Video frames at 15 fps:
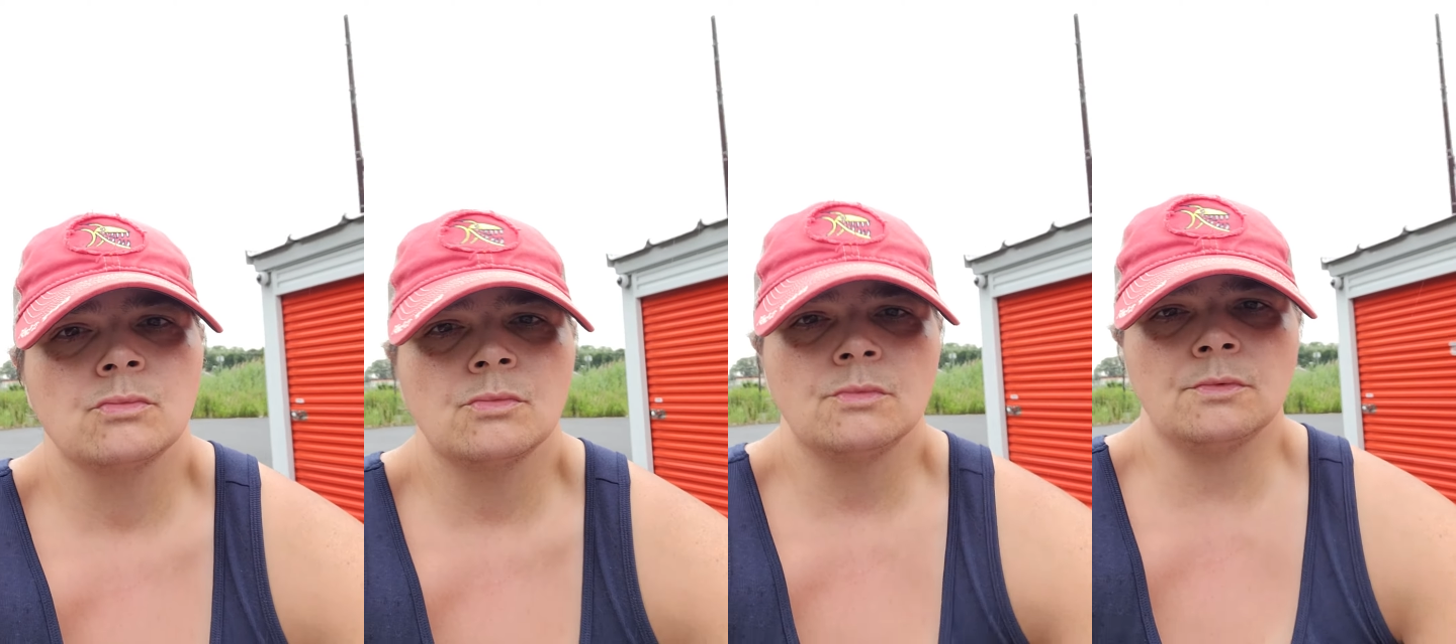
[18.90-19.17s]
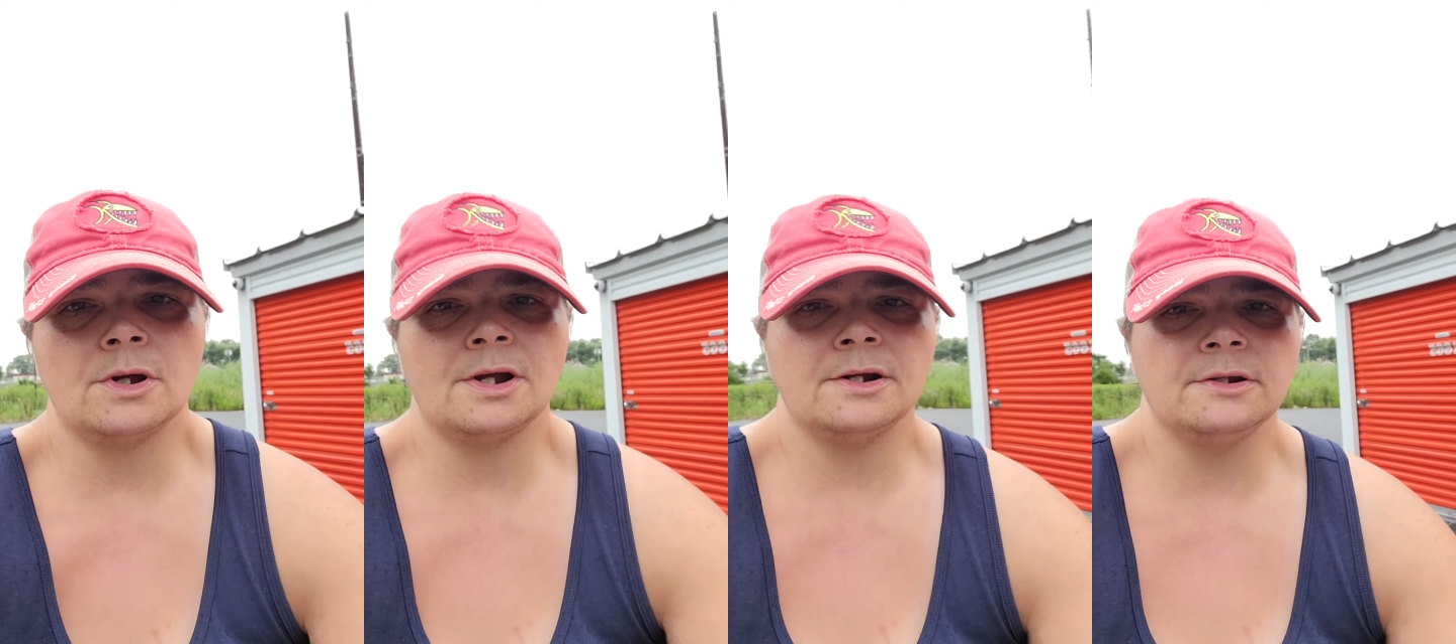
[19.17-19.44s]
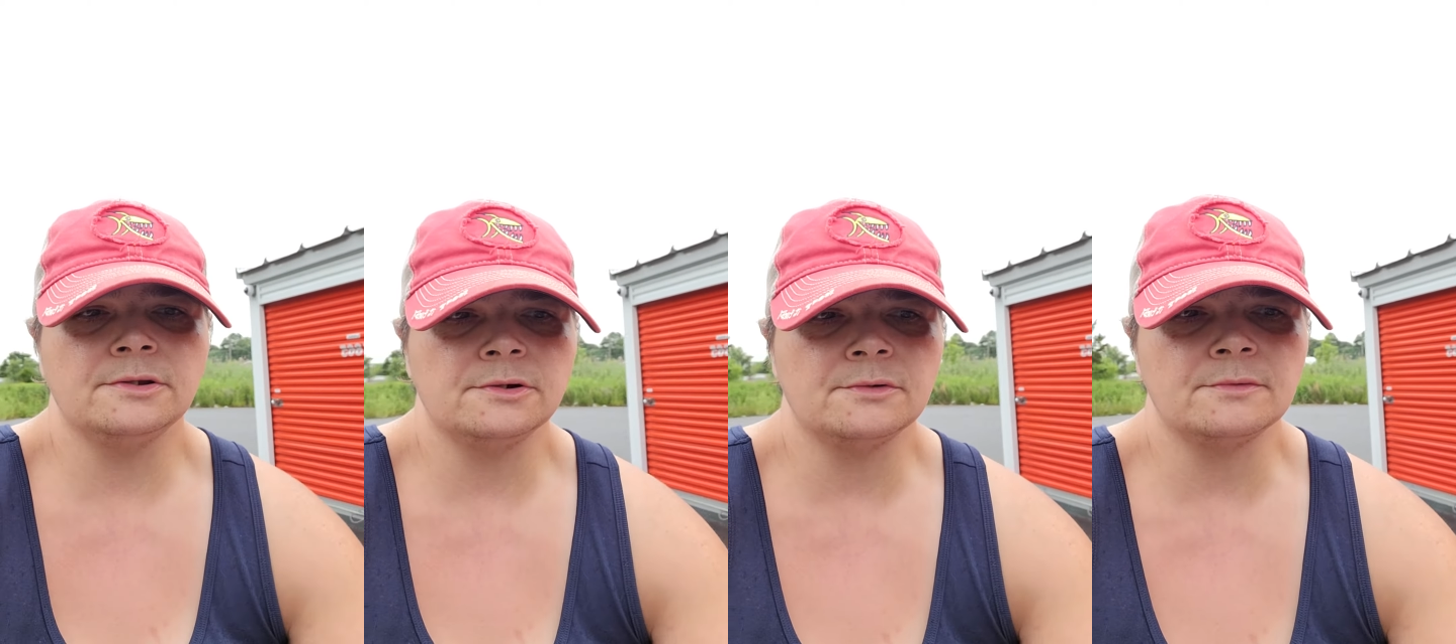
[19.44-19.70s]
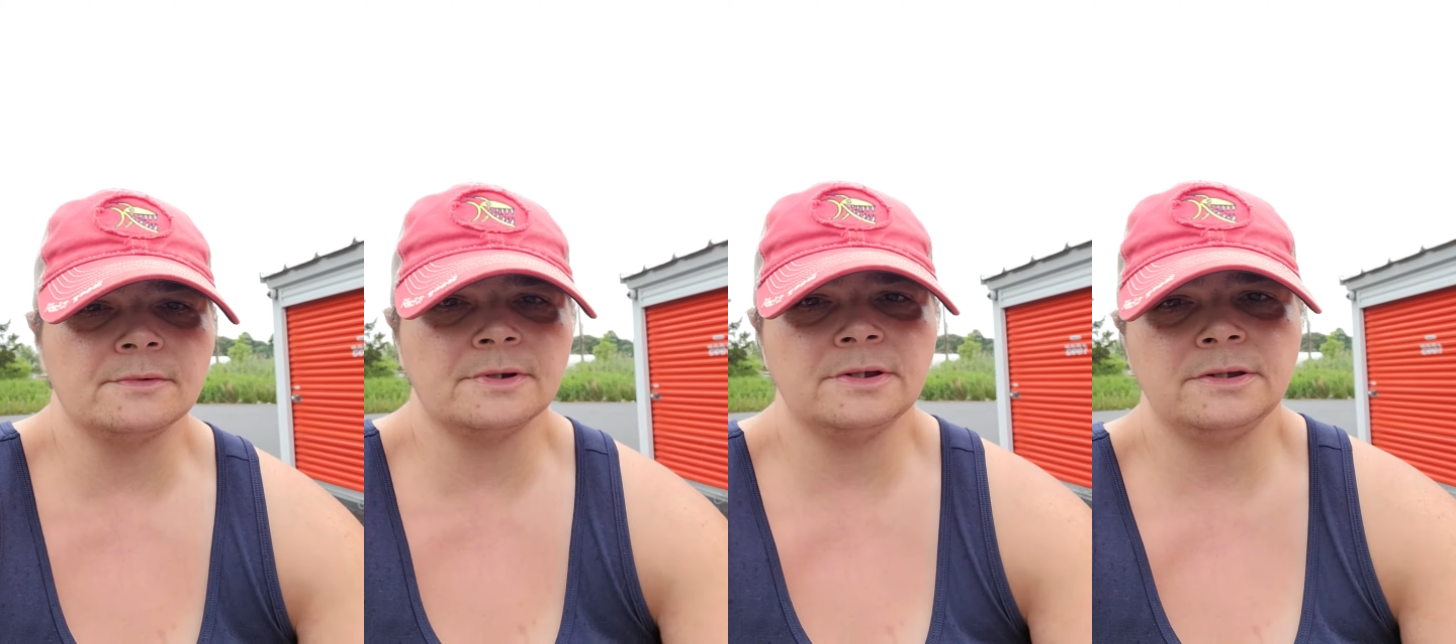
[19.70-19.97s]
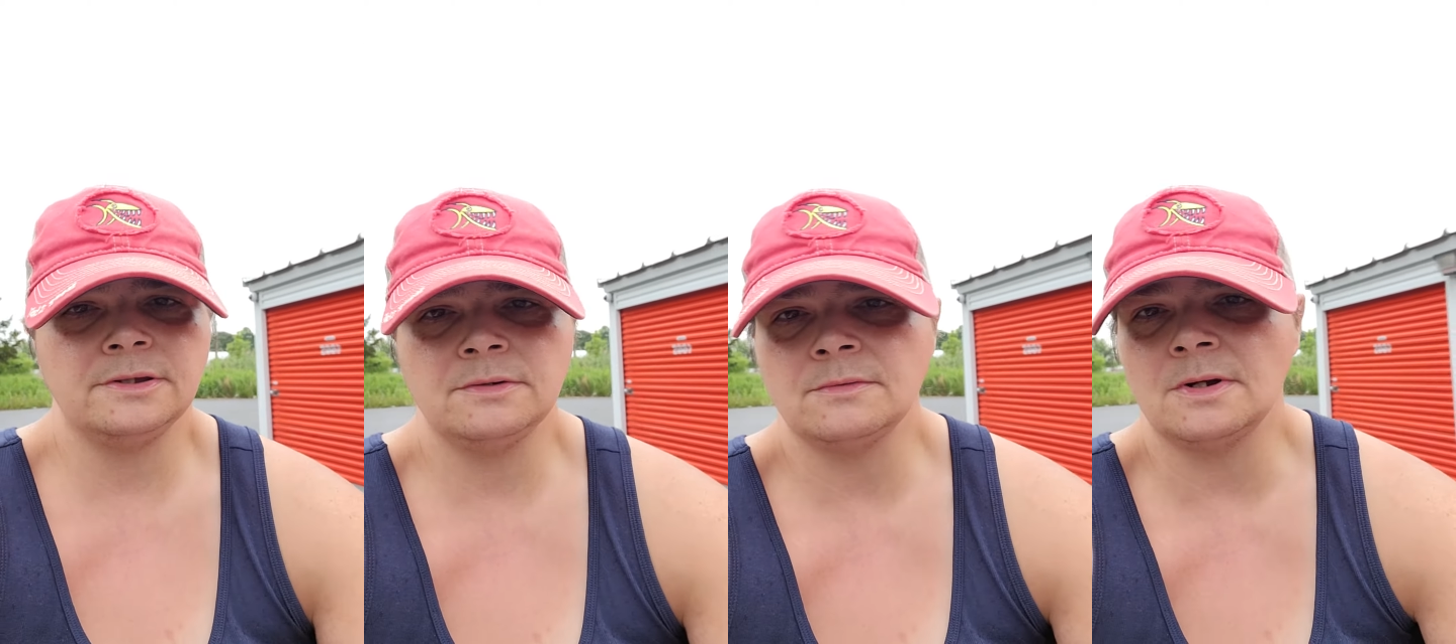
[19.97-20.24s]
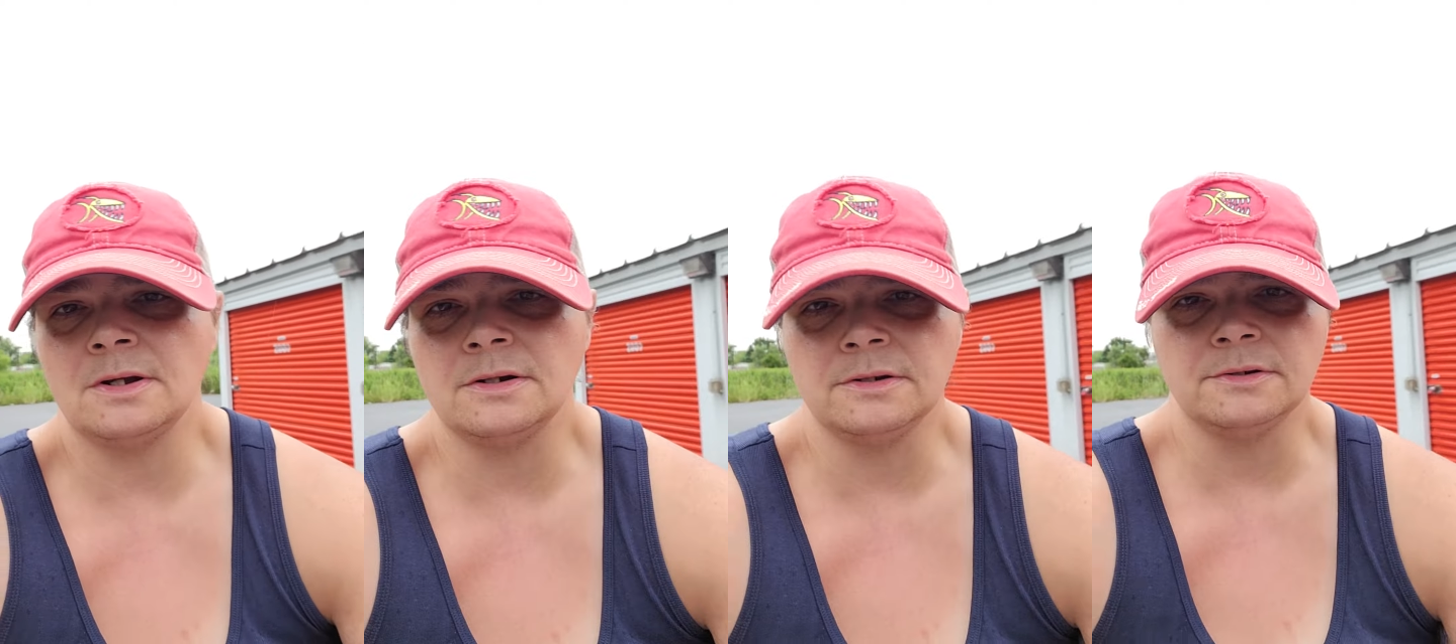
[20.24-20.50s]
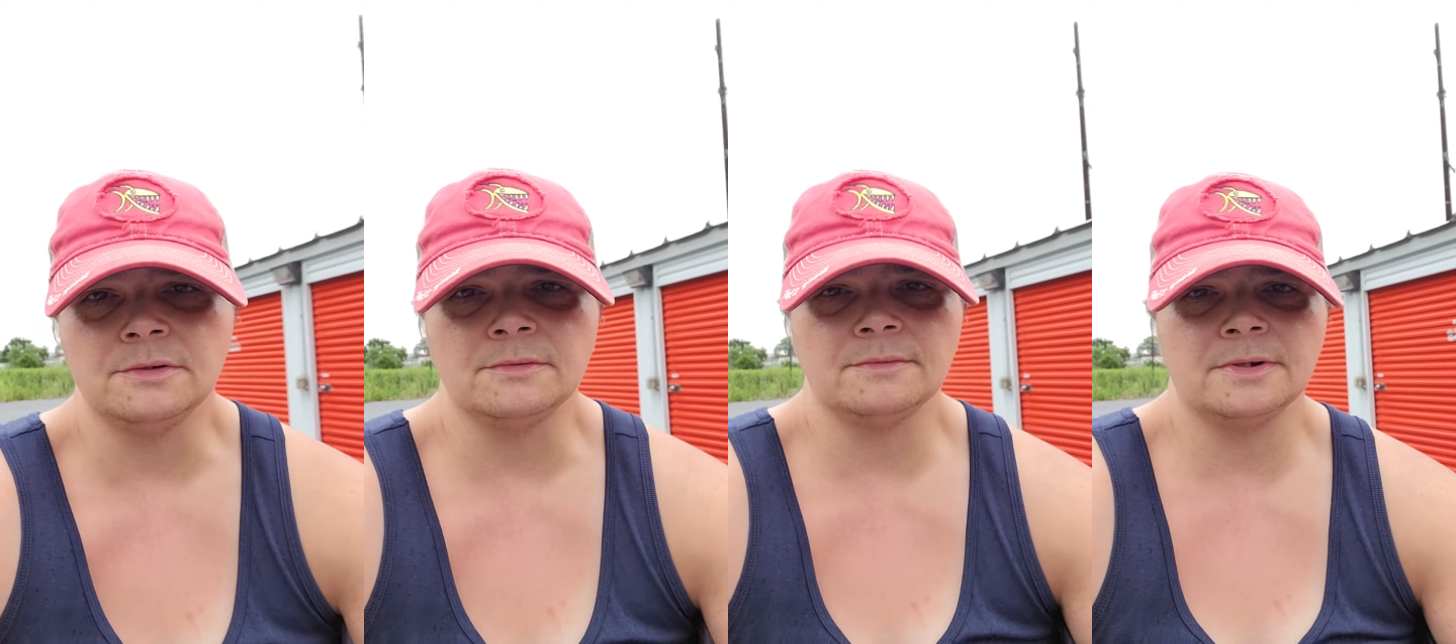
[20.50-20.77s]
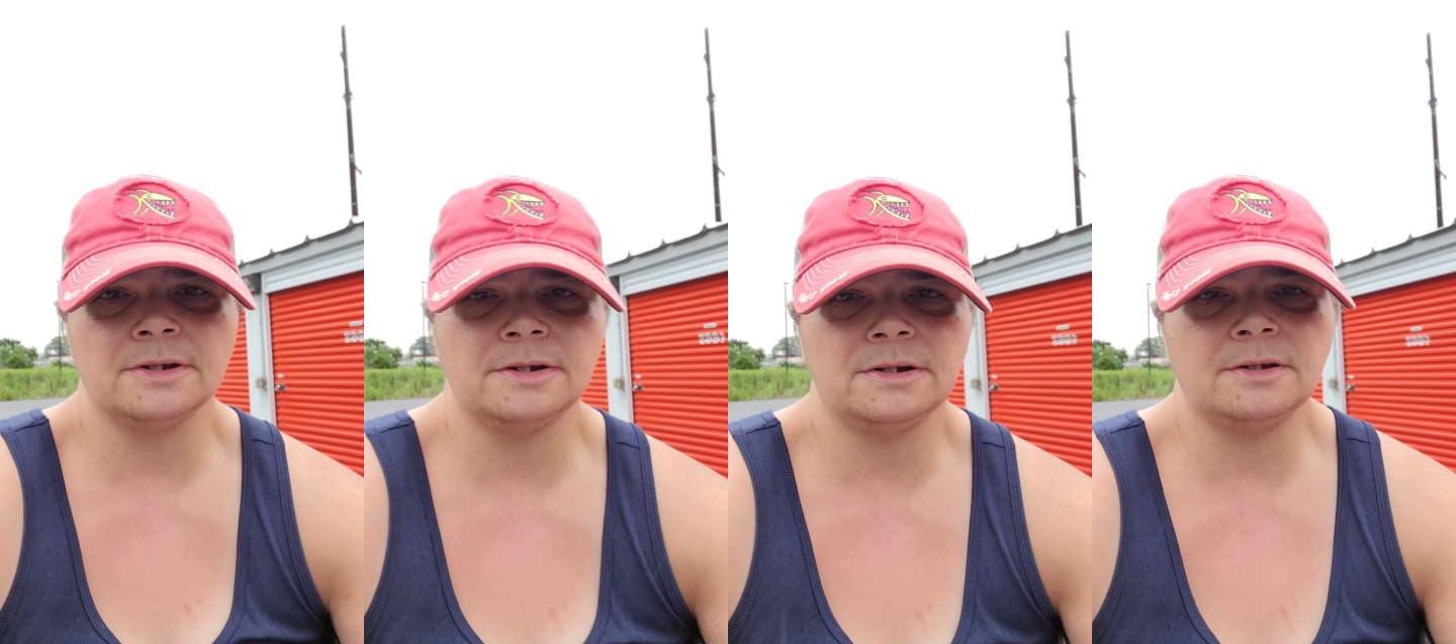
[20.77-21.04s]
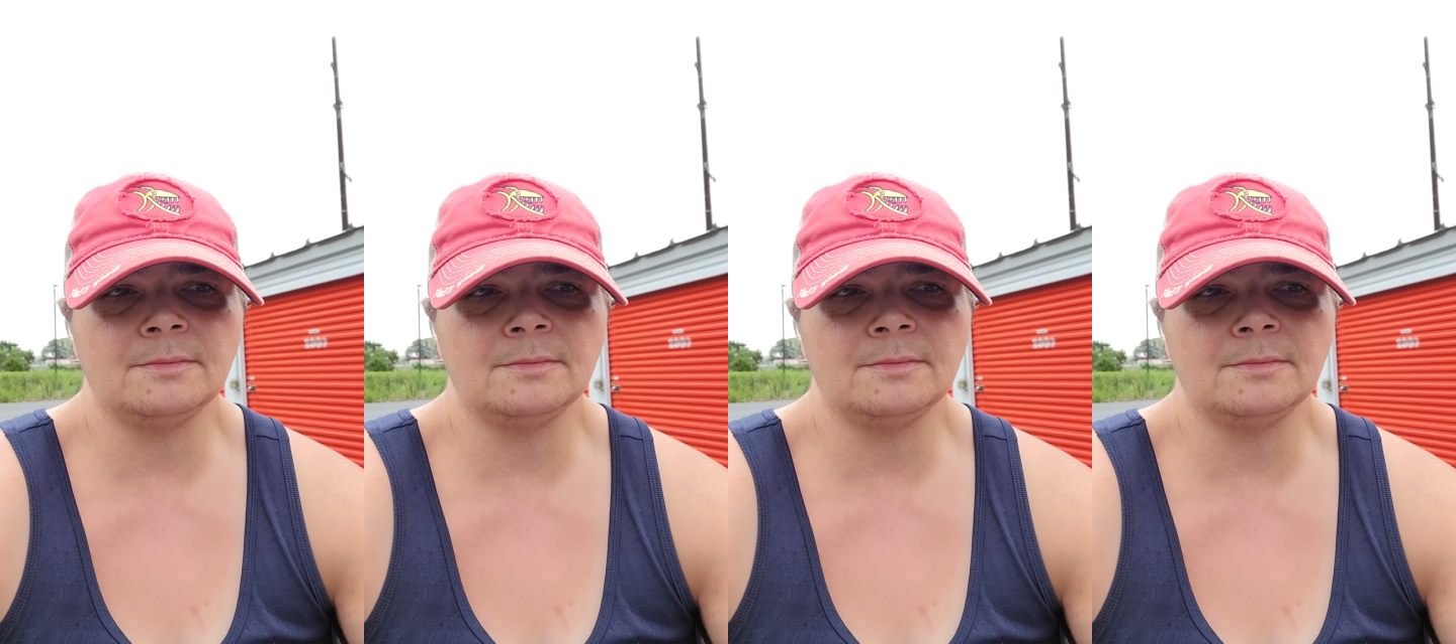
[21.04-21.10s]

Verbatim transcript: riding in the rain, riding in the rain.